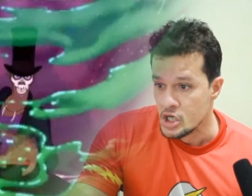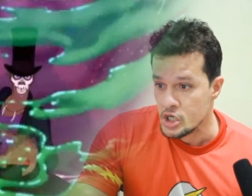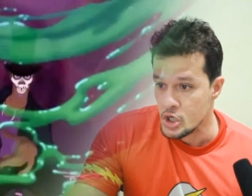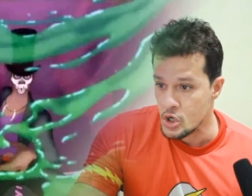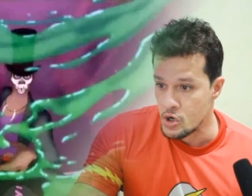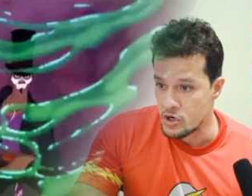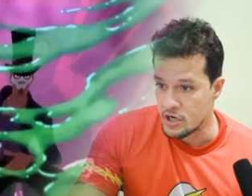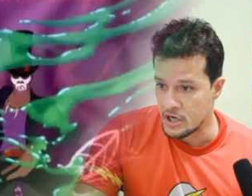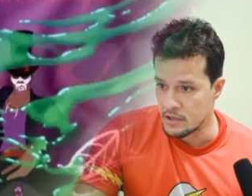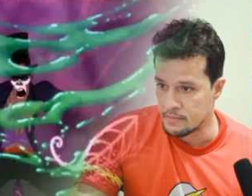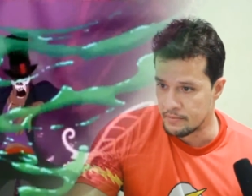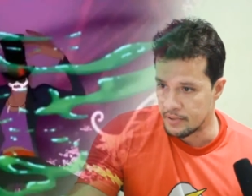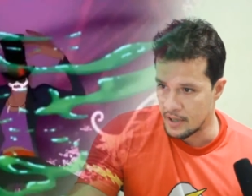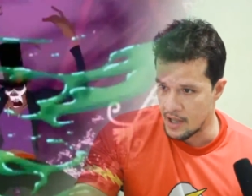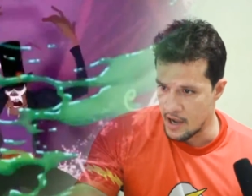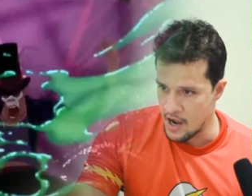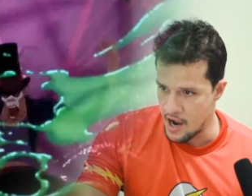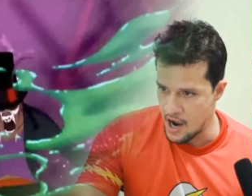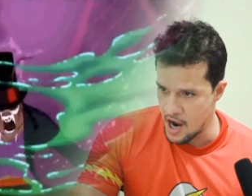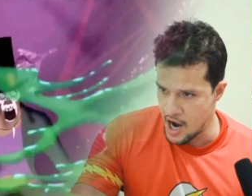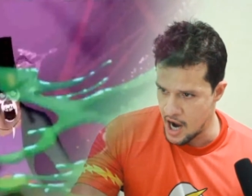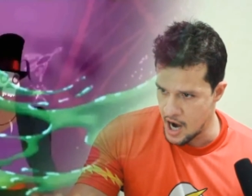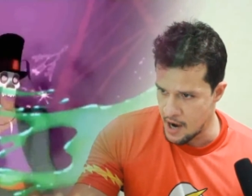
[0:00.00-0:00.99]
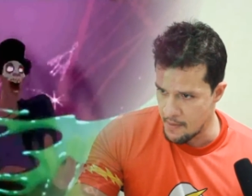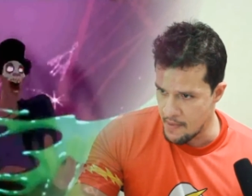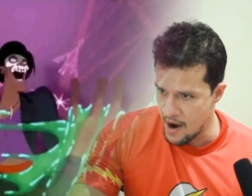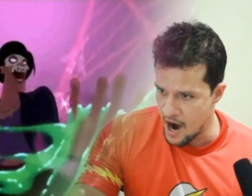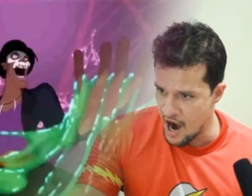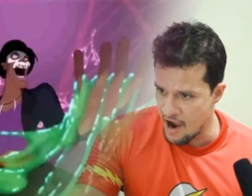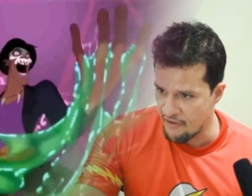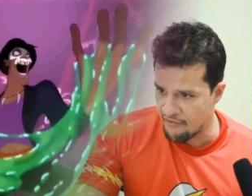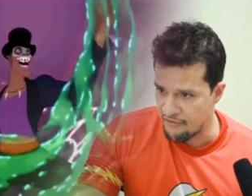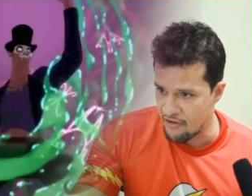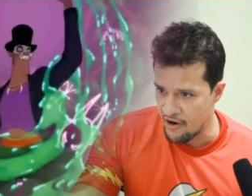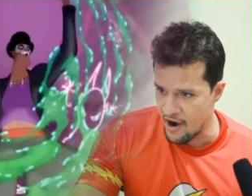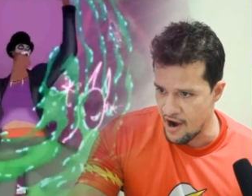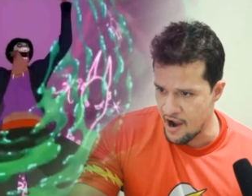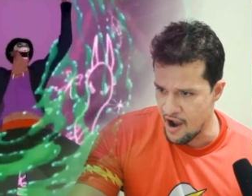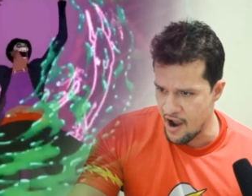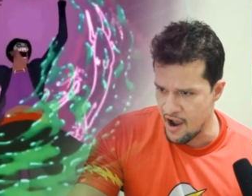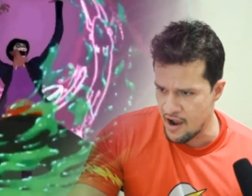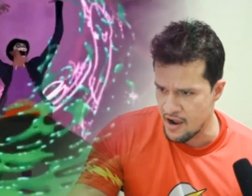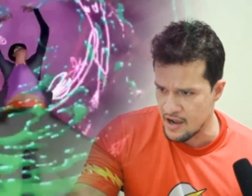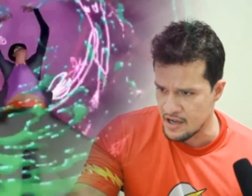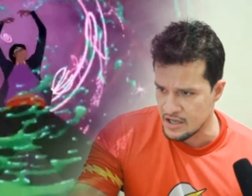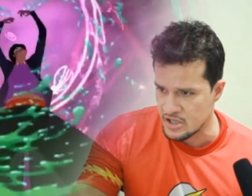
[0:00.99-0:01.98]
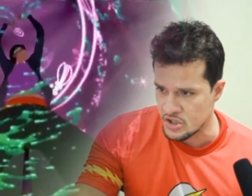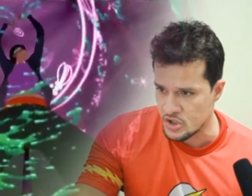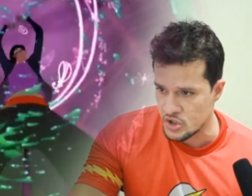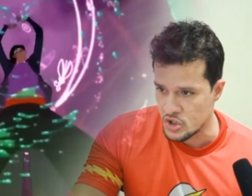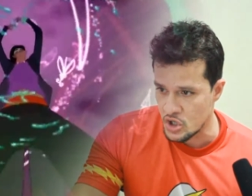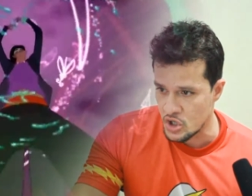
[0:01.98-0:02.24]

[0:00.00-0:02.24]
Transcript: You can blame my friends